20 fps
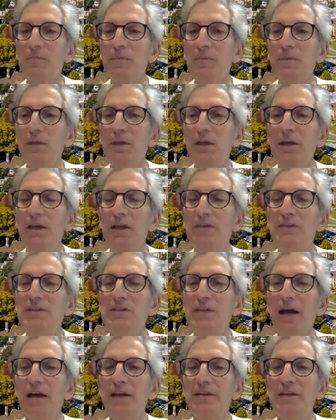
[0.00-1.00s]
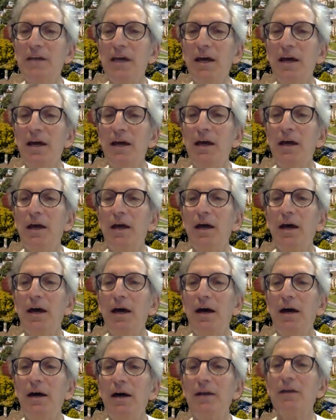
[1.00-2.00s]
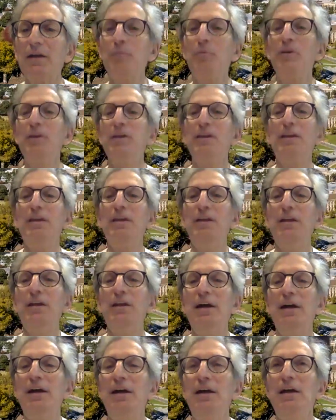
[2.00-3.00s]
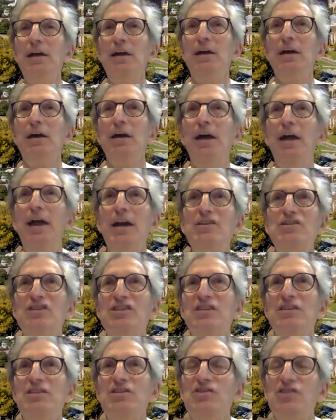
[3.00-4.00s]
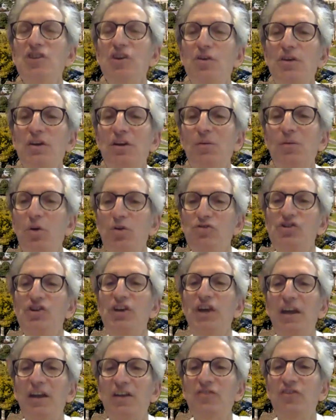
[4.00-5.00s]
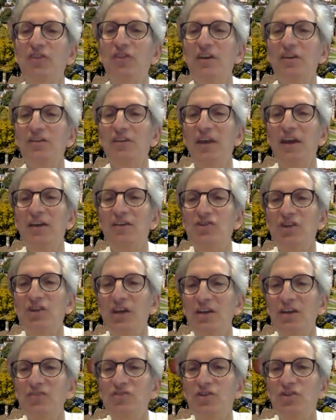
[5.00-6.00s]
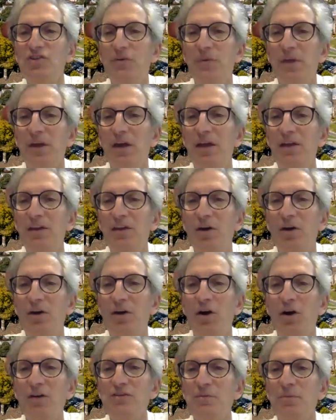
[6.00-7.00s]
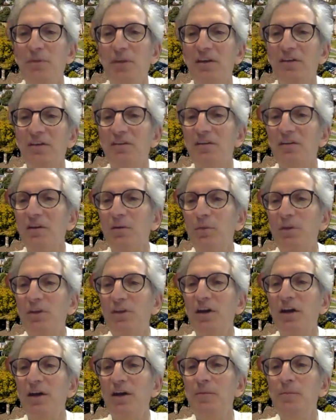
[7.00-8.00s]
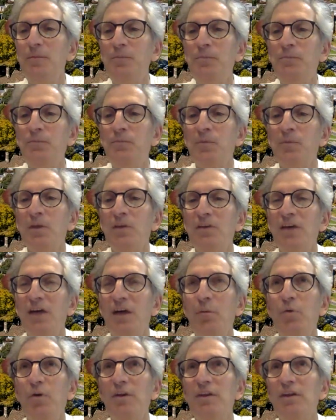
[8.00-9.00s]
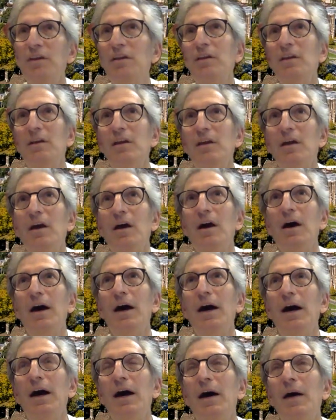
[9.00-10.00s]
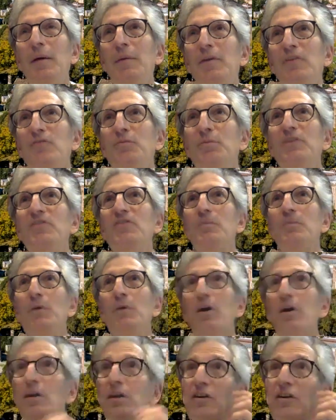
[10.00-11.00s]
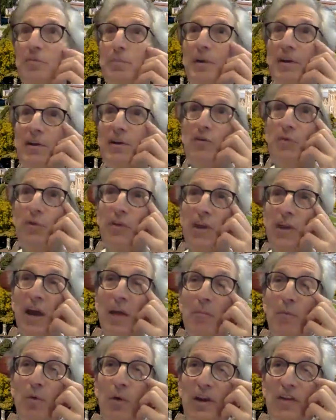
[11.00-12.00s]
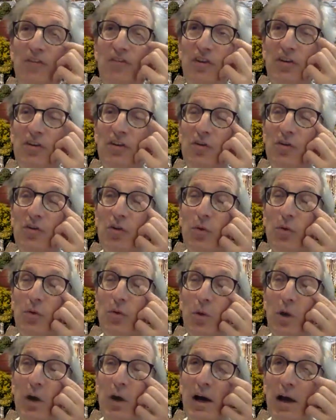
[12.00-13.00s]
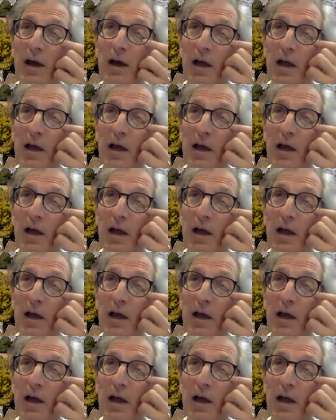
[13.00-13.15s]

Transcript: it's not completely etched in stone and won't change. Things can change, and there are things that can be done to help with it. There's been some early experience with an operation to